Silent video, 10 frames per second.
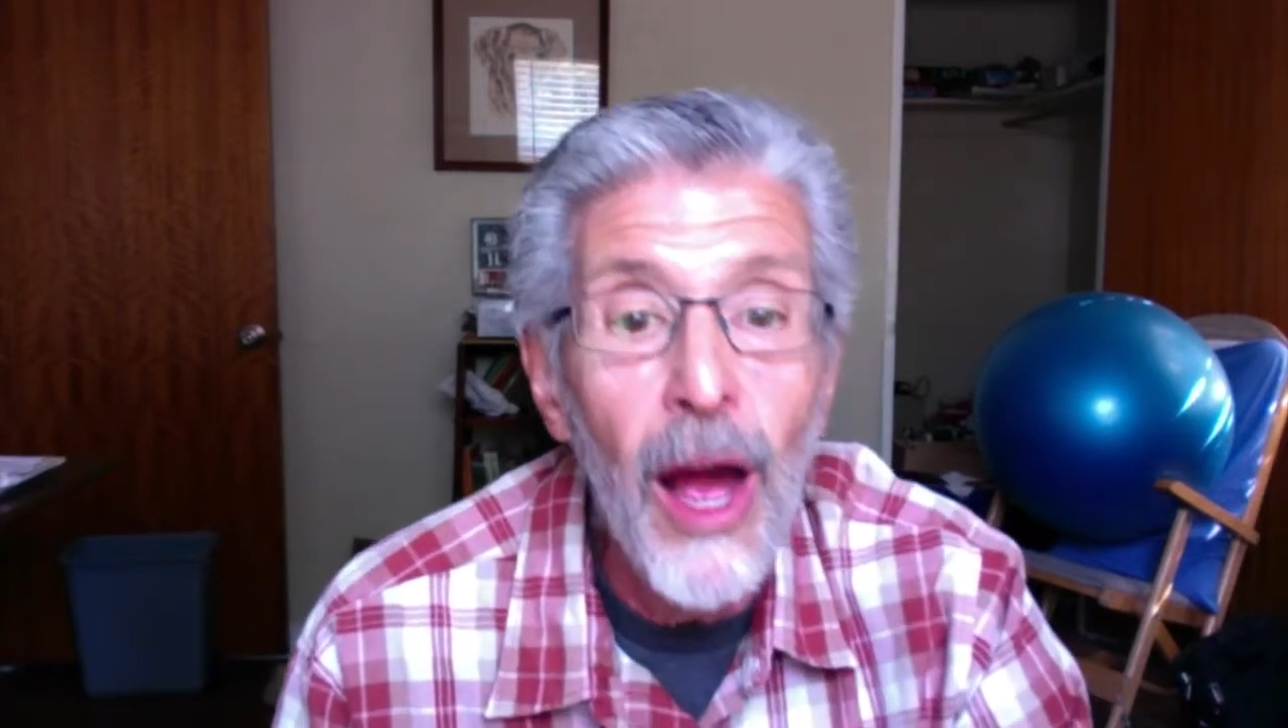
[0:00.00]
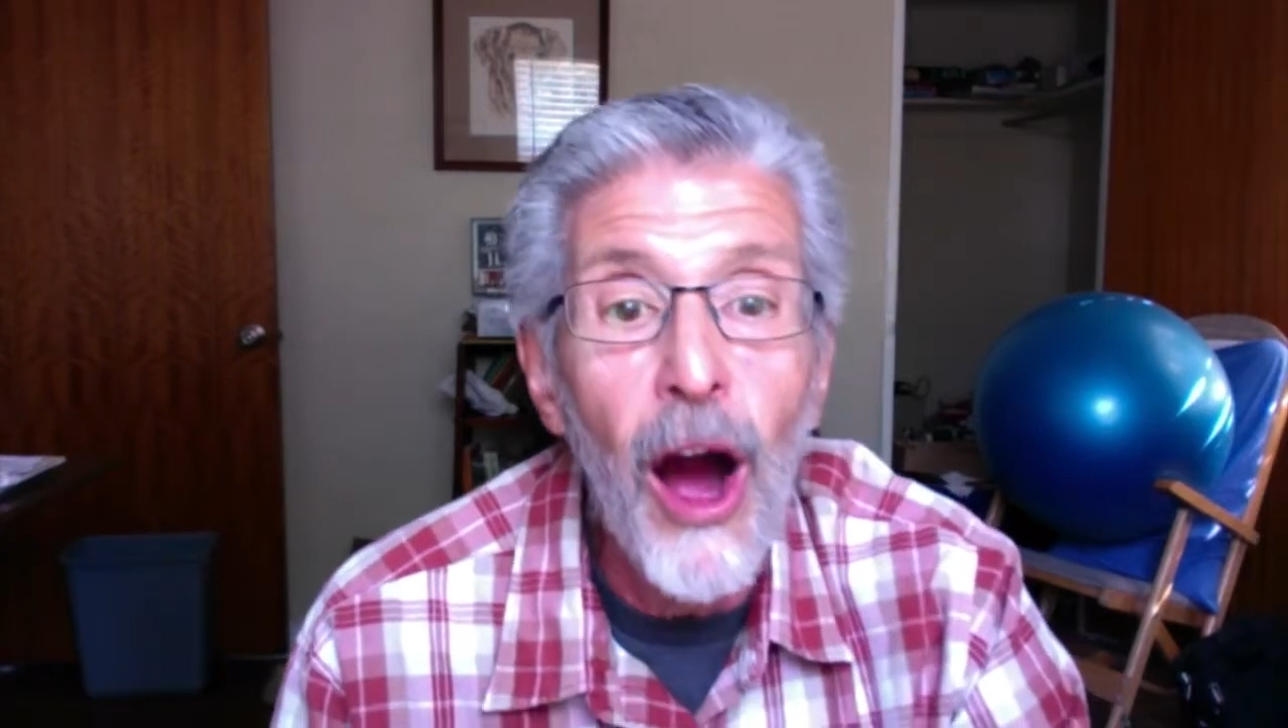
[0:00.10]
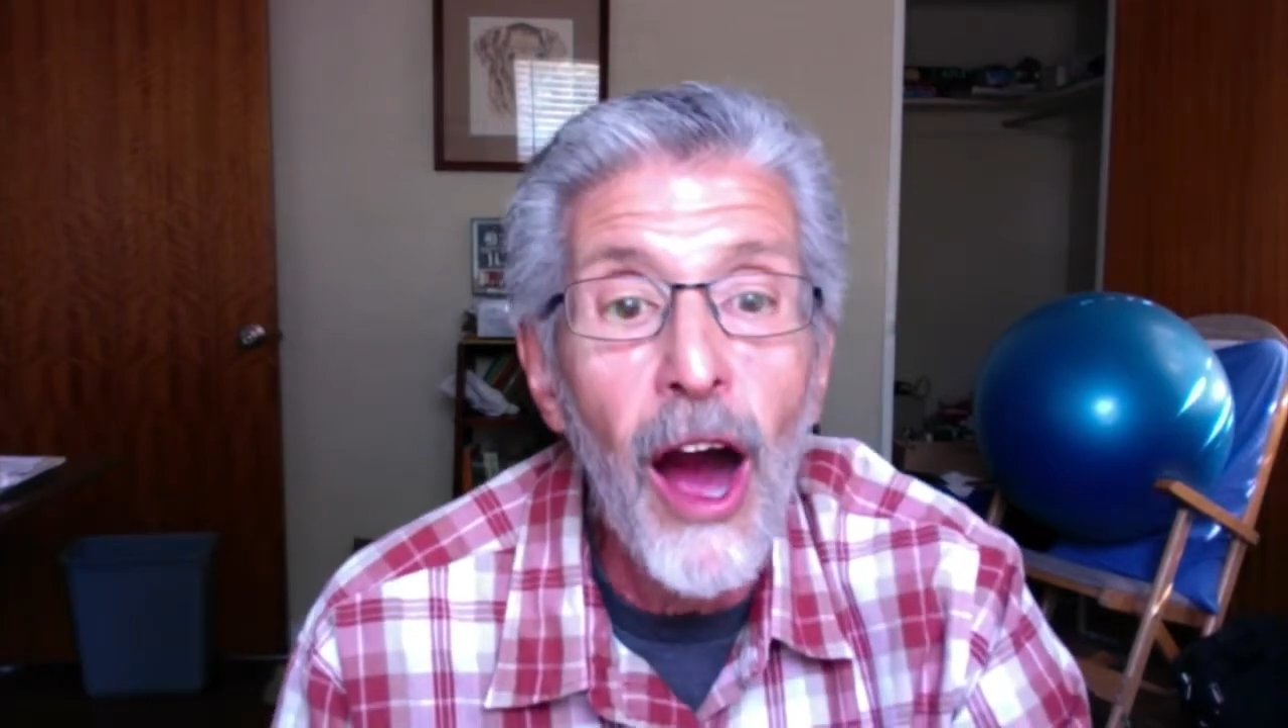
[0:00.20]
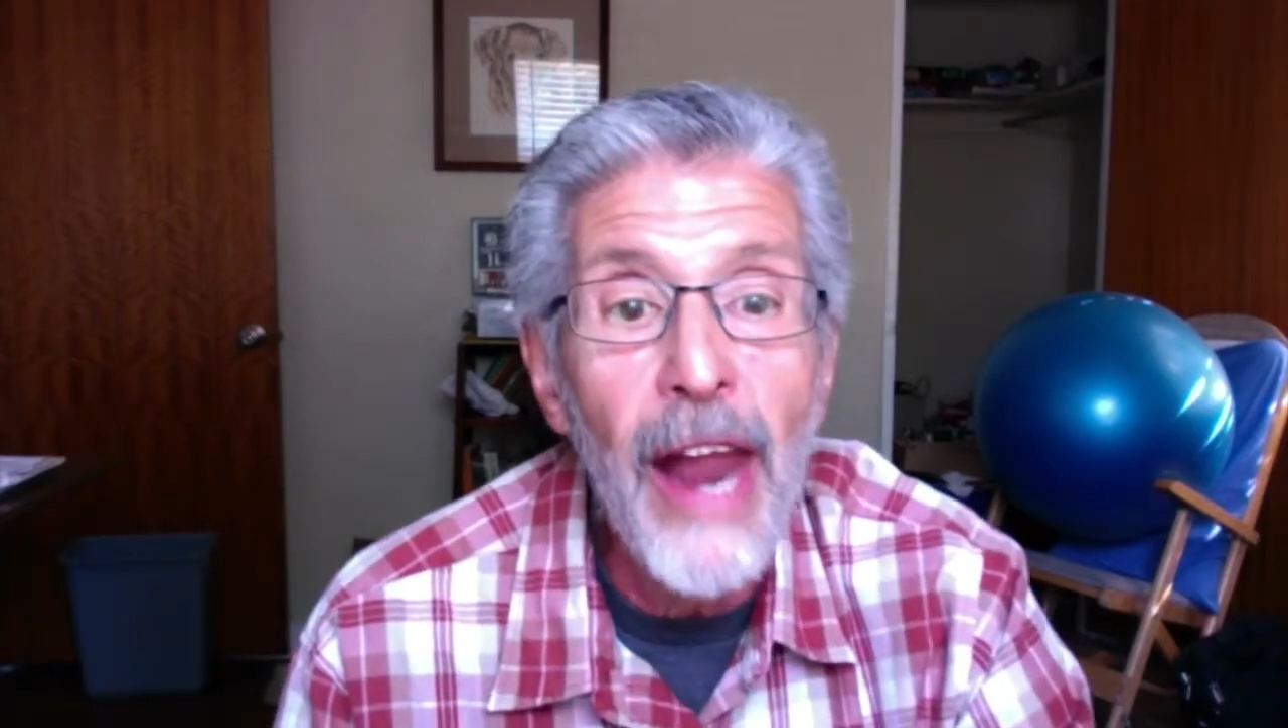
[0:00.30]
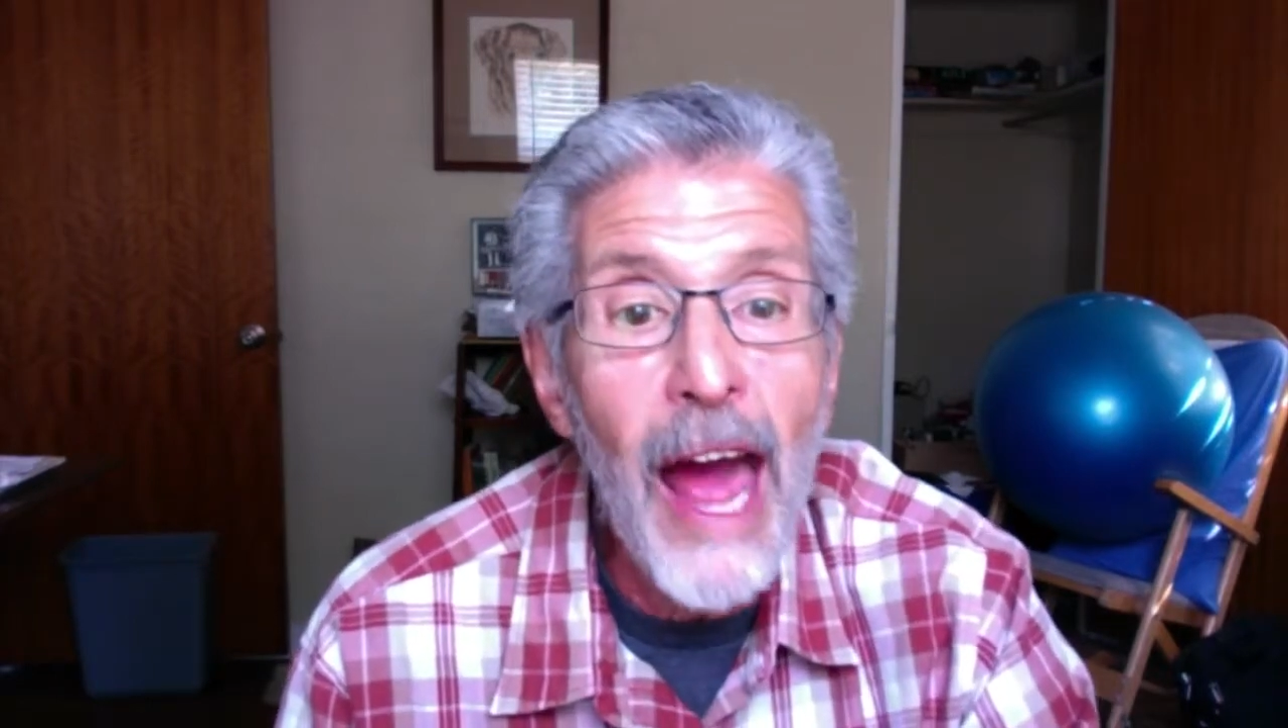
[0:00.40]

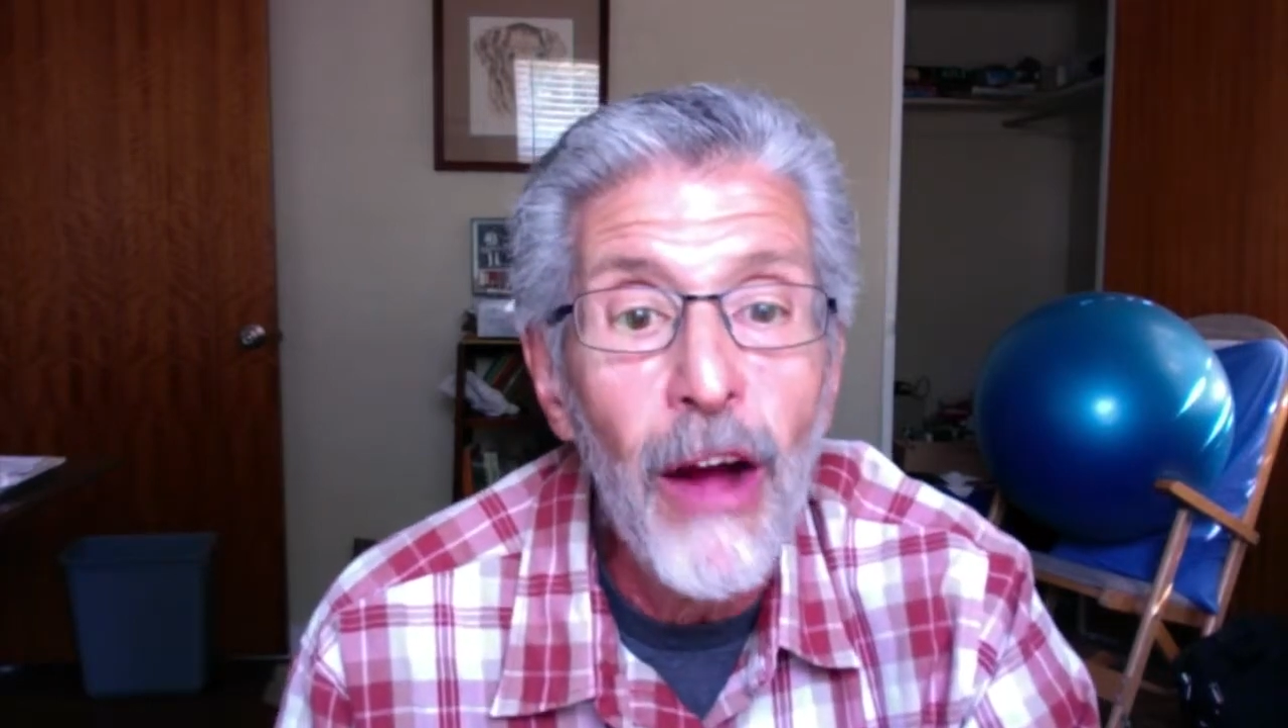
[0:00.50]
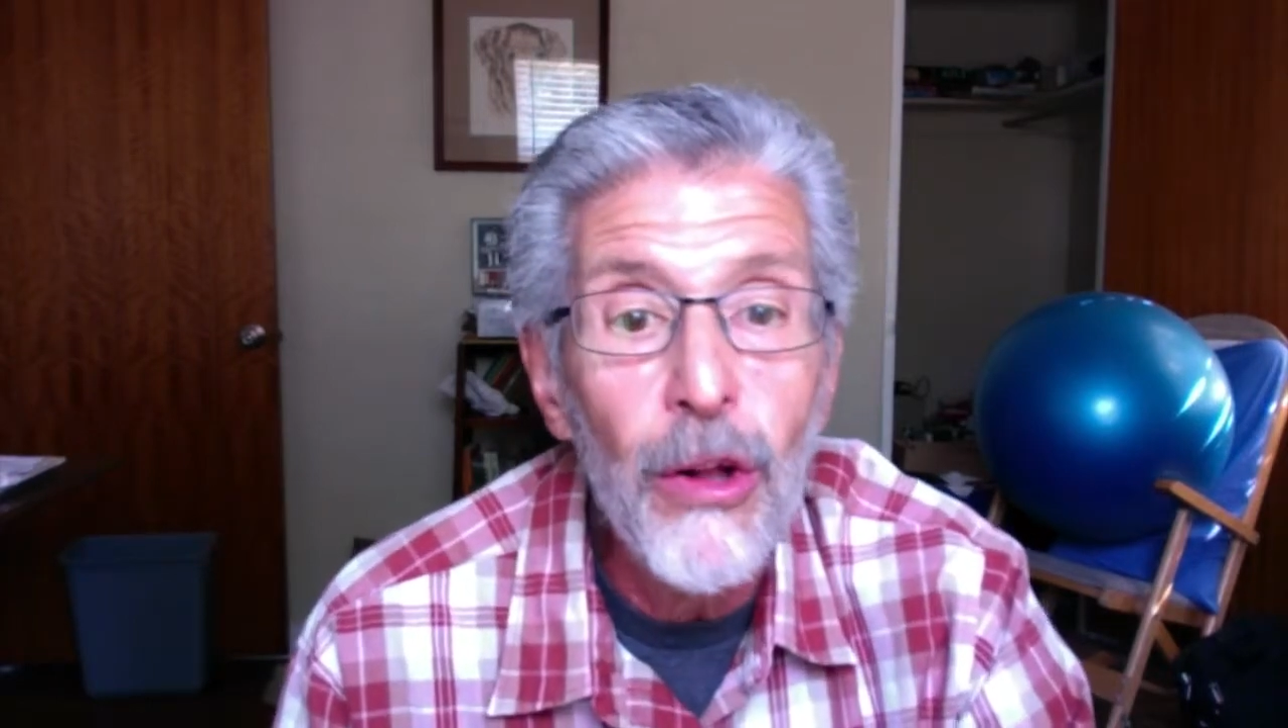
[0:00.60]
on how